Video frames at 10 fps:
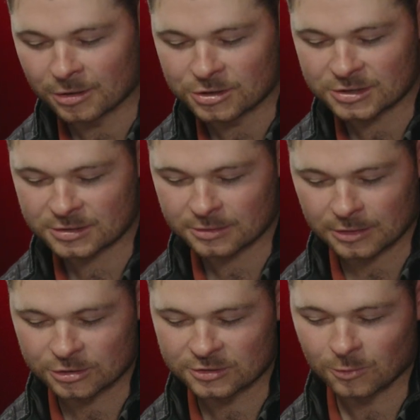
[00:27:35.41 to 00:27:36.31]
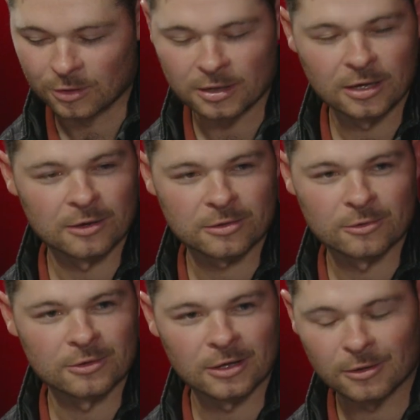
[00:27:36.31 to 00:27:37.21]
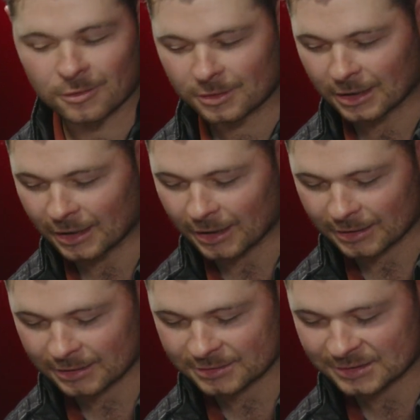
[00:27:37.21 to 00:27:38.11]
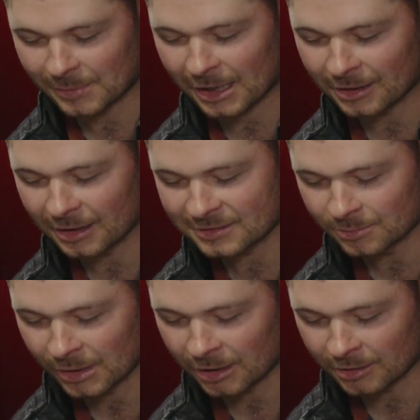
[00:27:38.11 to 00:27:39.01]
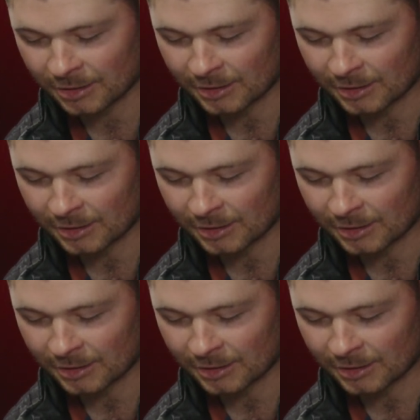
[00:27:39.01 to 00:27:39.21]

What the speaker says: Just wanted to go through though some highlights about